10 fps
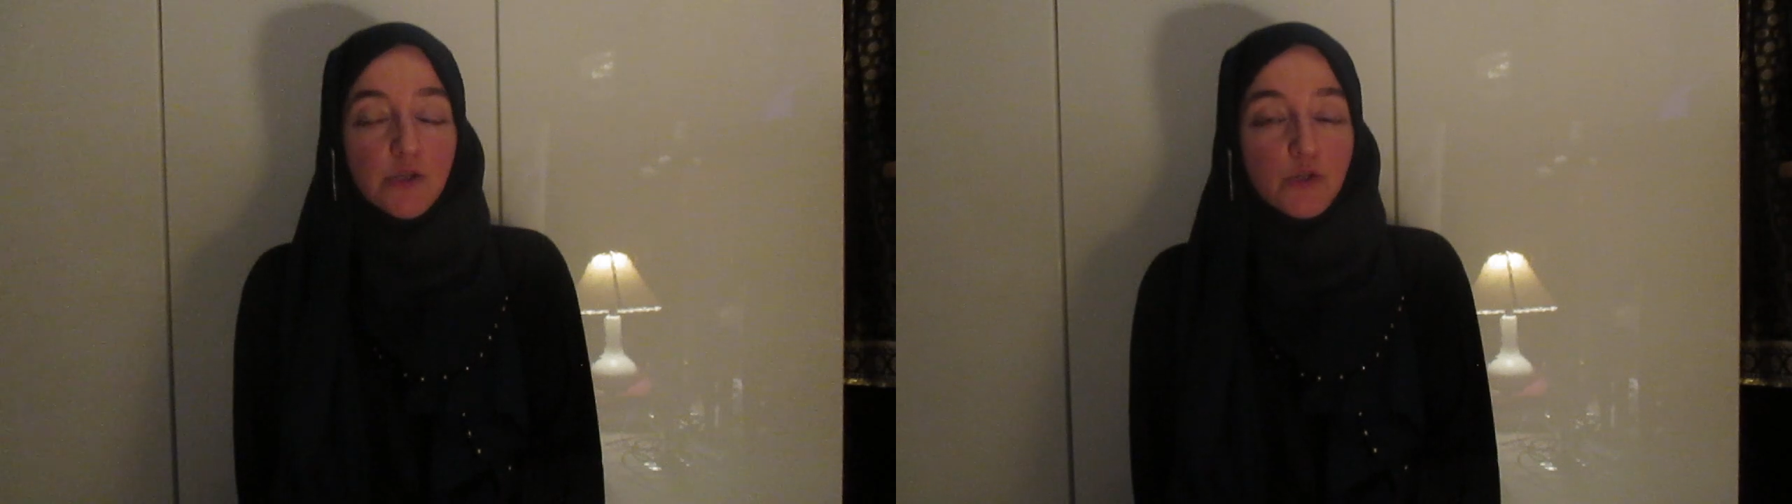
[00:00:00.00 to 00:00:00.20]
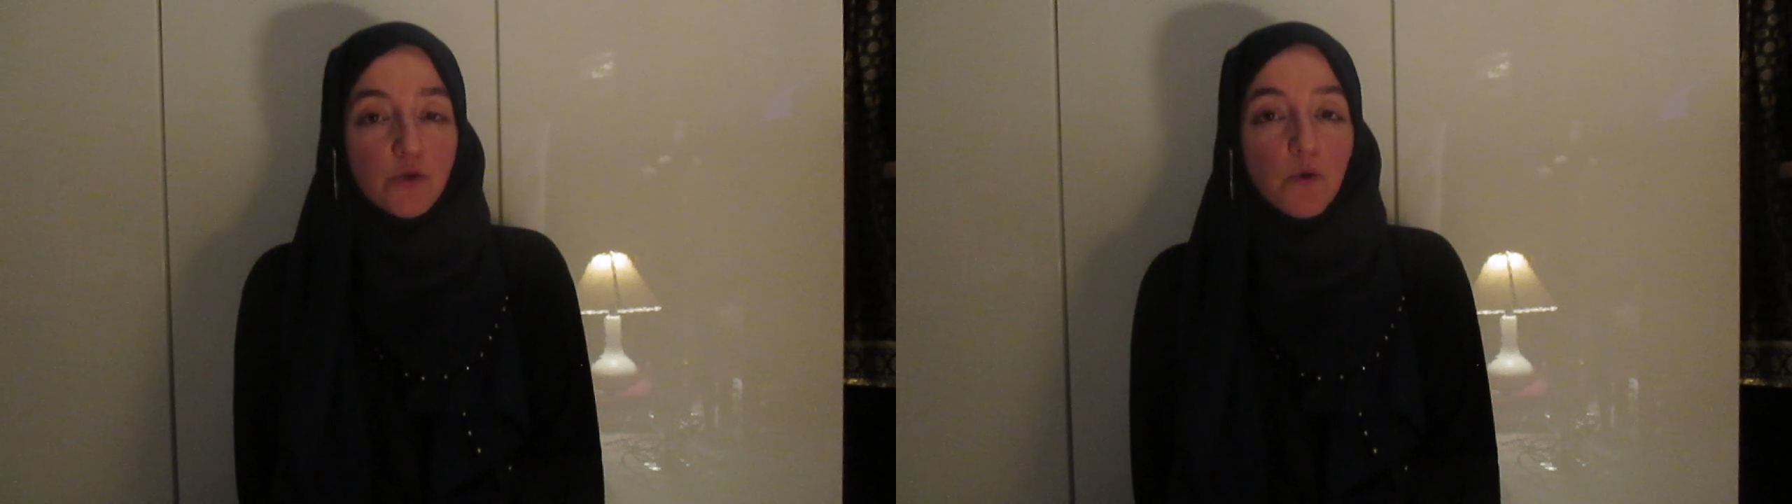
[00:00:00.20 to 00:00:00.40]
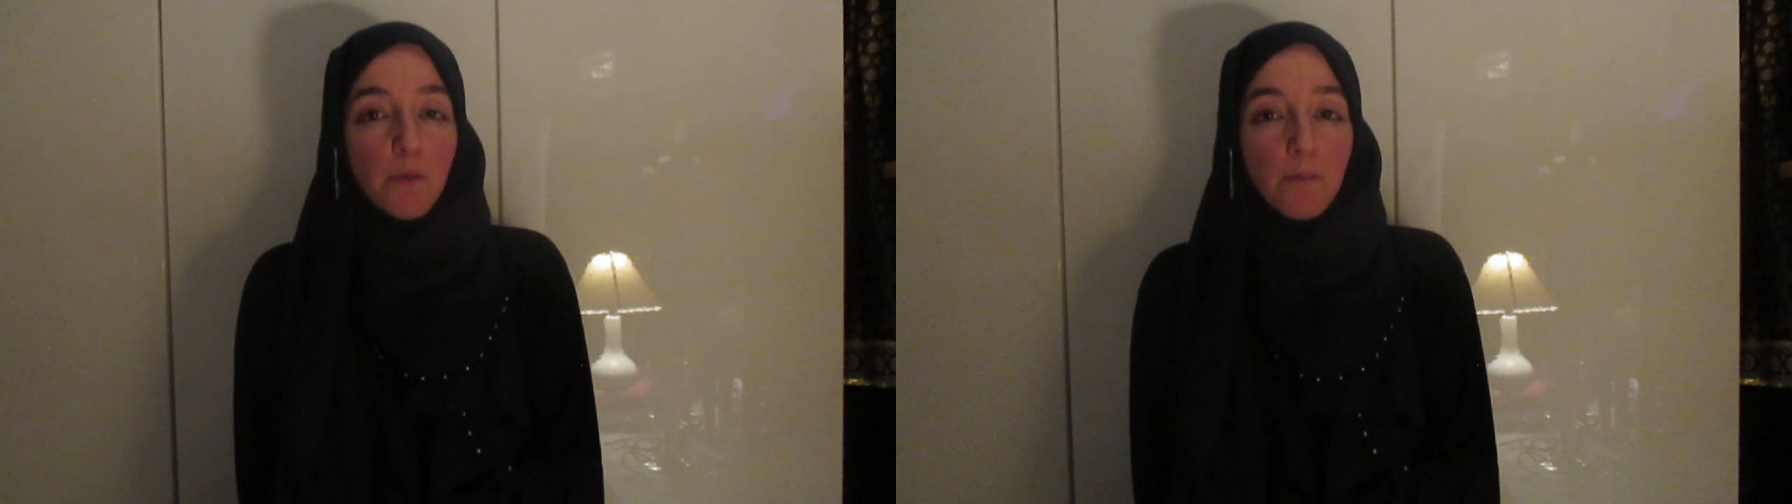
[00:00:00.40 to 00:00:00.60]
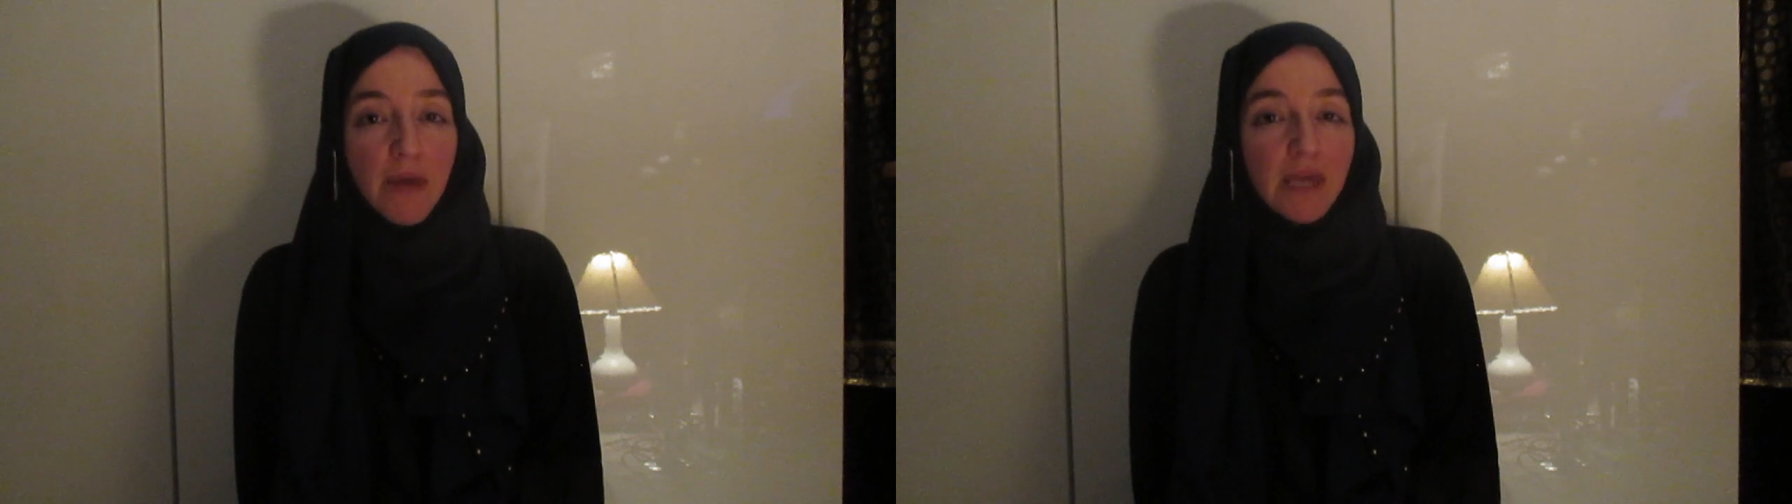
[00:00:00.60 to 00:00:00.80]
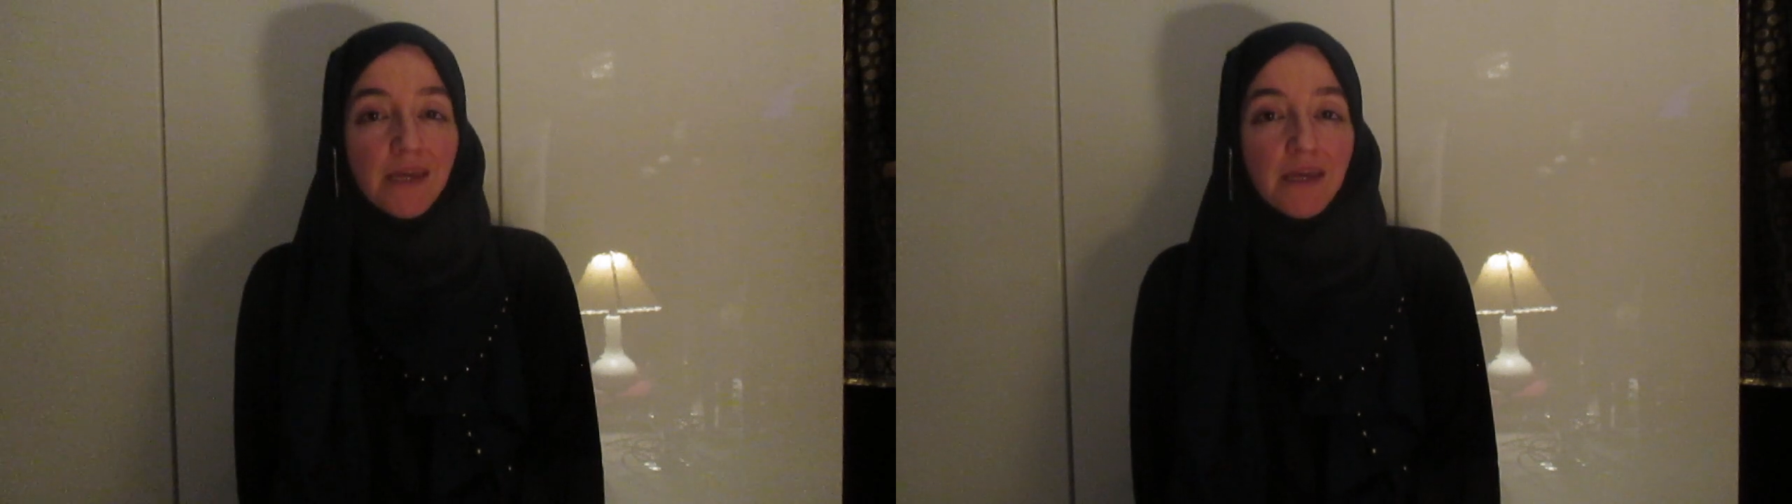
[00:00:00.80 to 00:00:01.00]
to
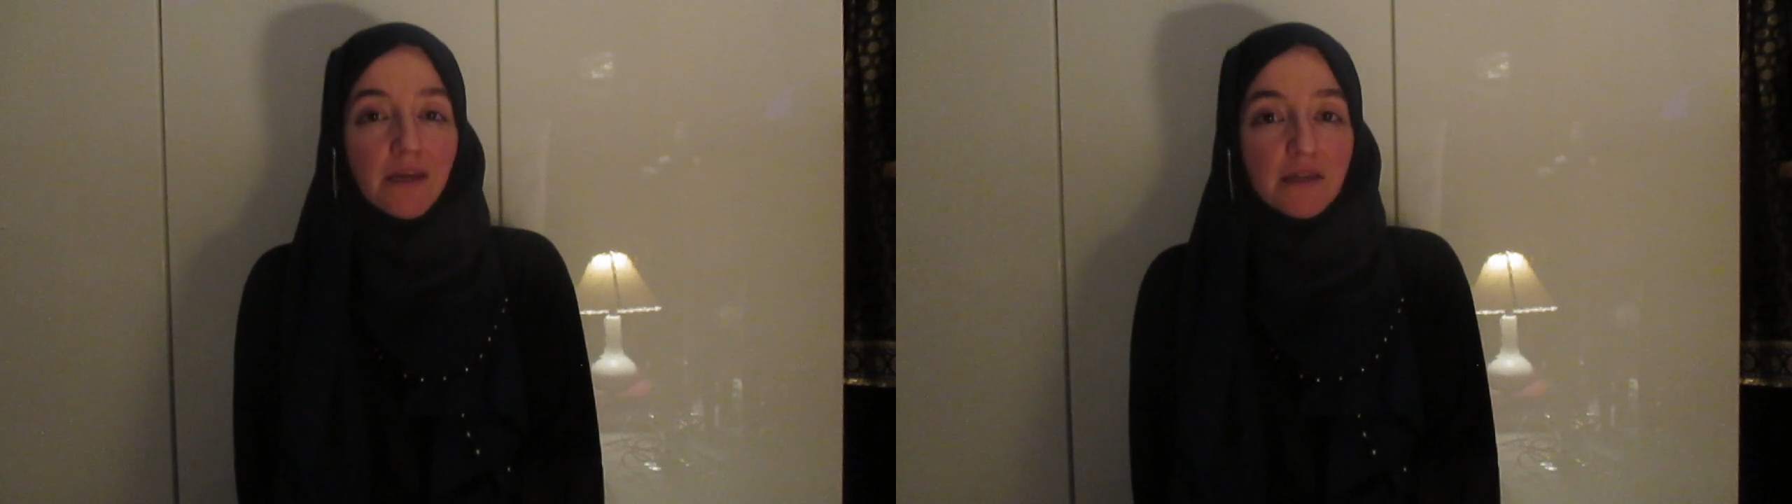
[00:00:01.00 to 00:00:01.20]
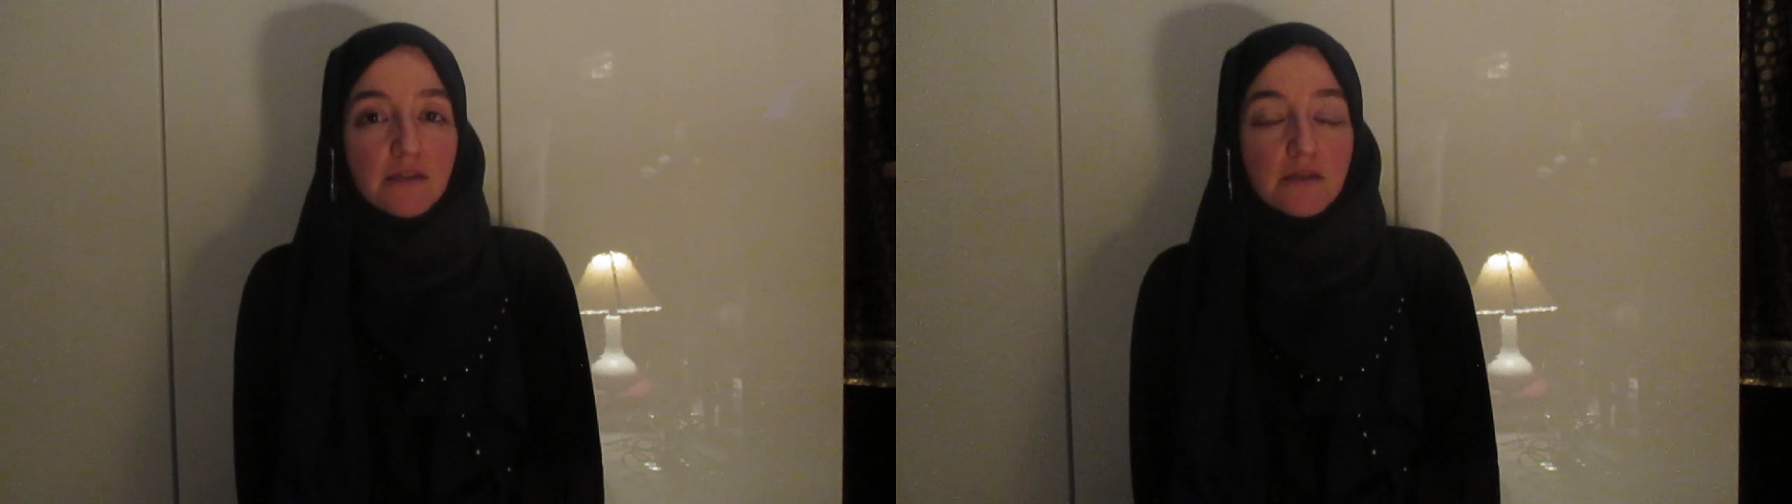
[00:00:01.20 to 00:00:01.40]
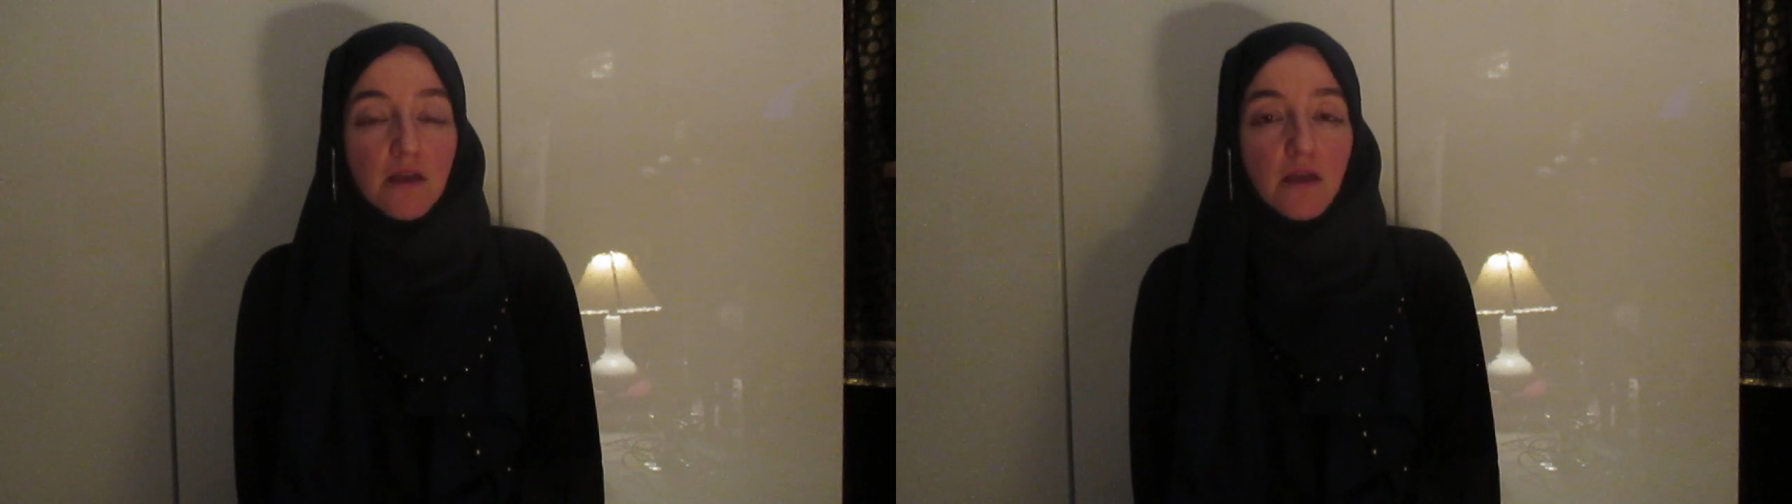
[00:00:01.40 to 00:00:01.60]
make it